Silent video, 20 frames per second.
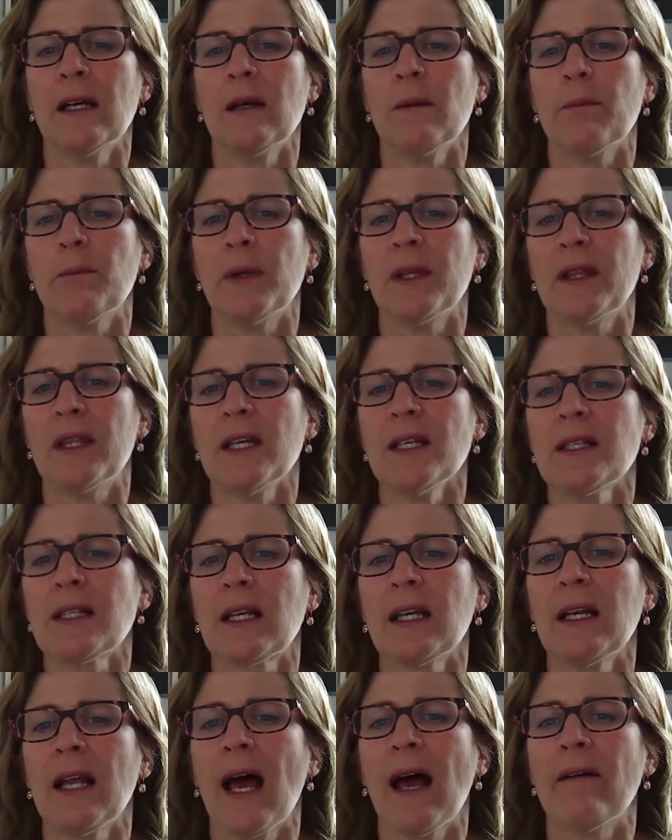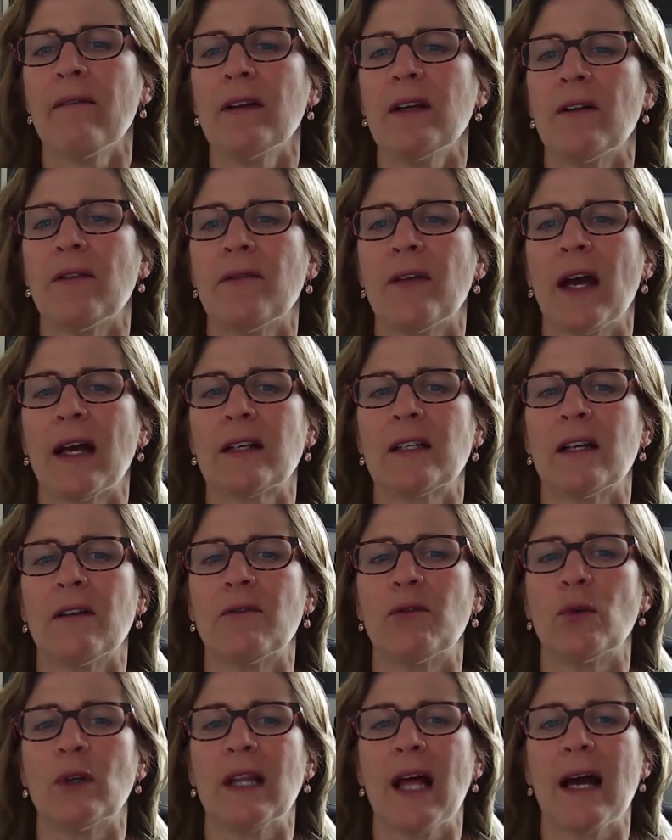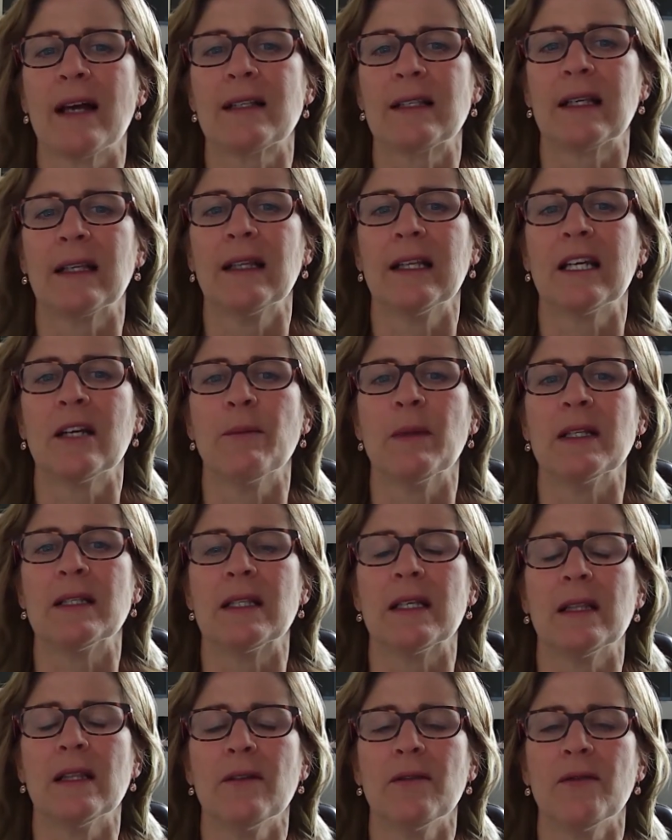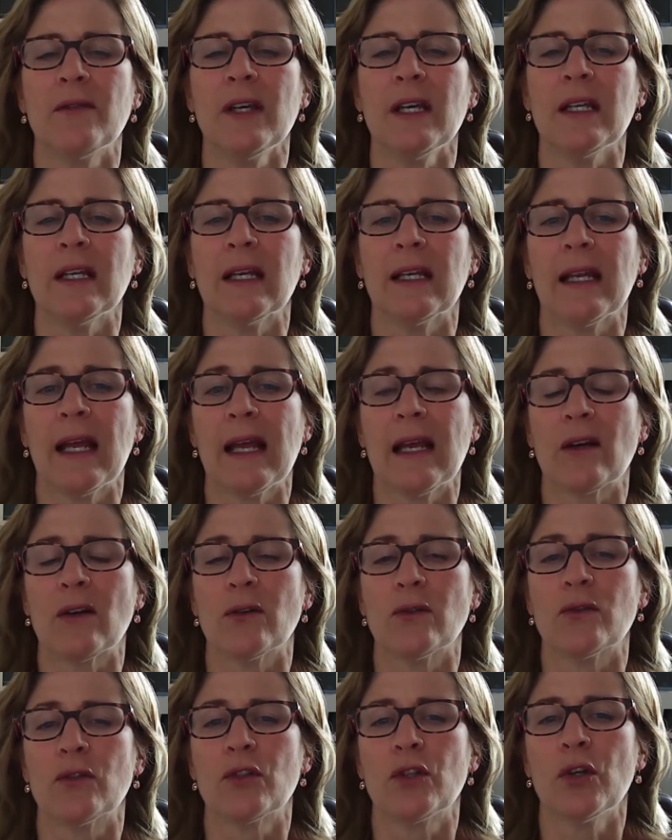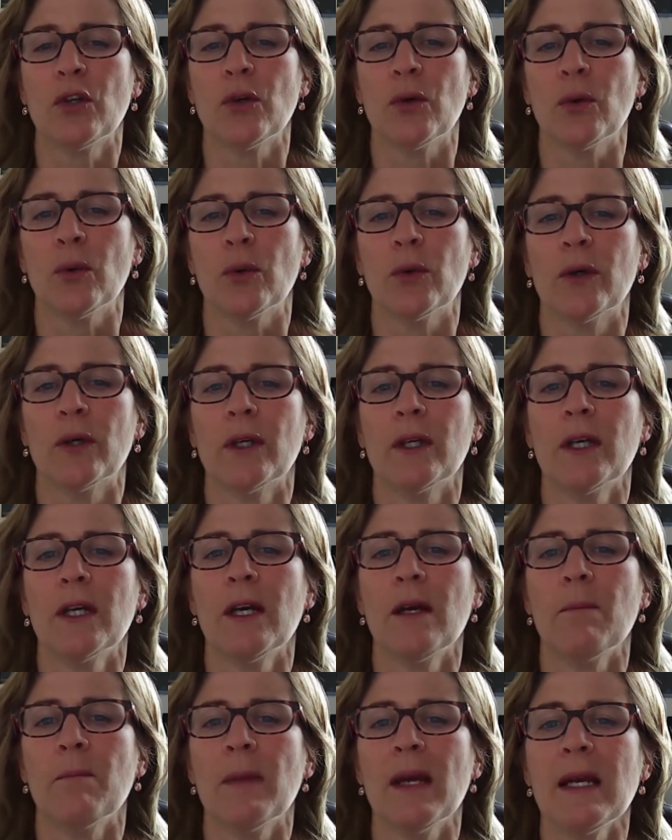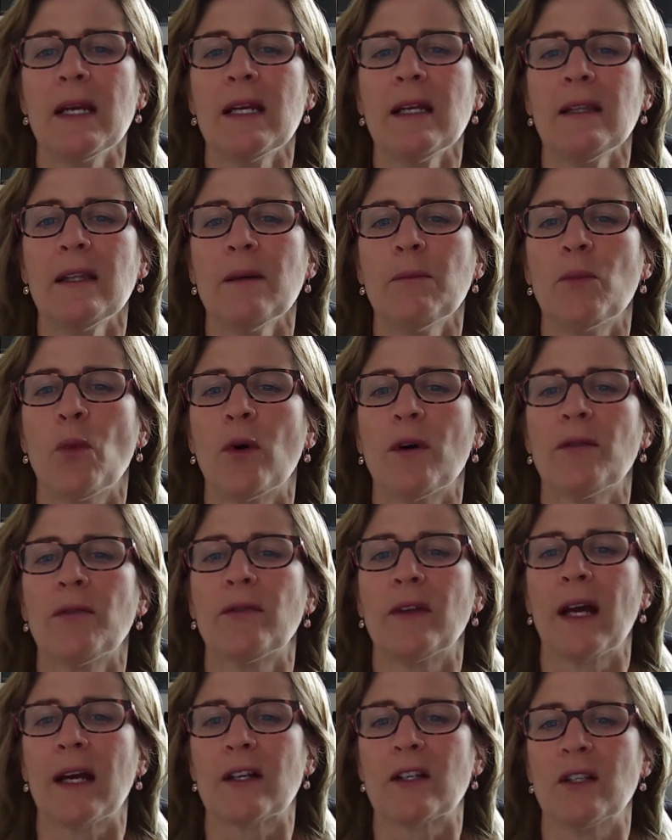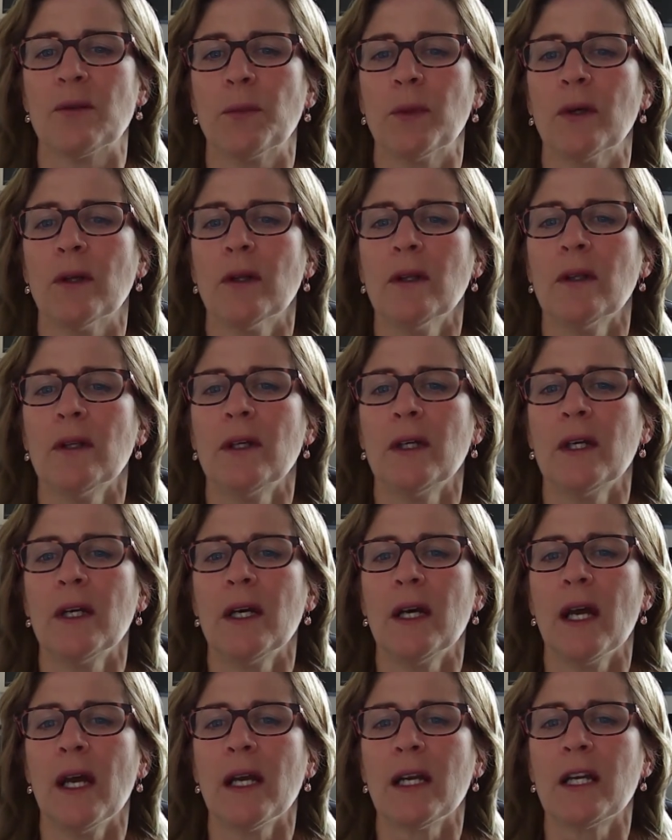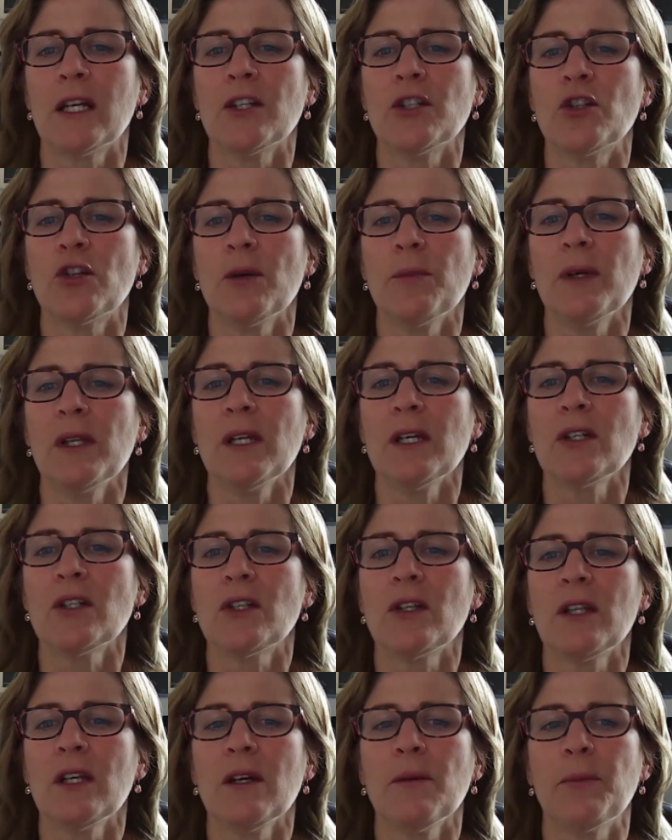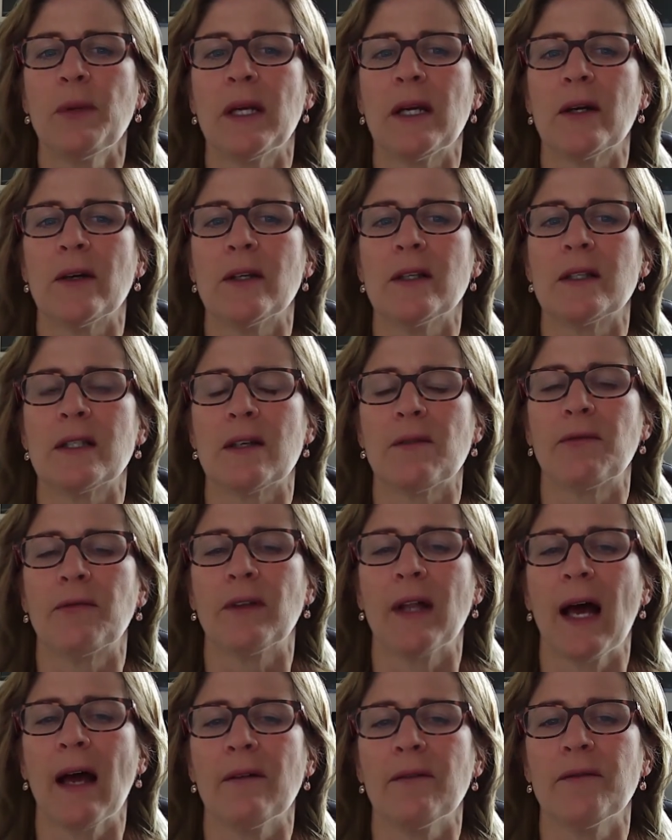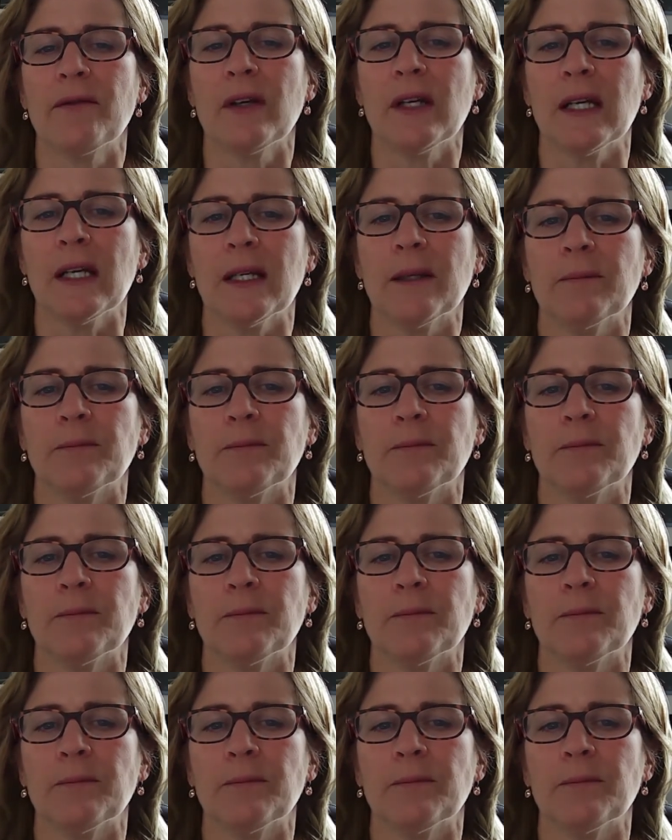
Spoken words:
But this can have an effect of relaxing ligaments in the feet and ankles too, making them more flexible and contributing to the appearance of flat feet.